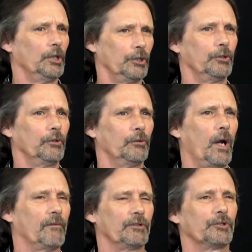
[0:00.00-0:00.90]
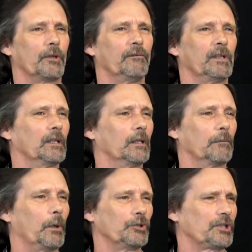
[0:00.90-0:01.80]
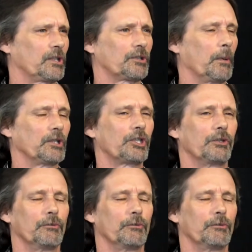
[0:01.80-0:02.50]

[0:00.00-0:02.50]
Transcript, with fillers: You haven't driven in about 6 months.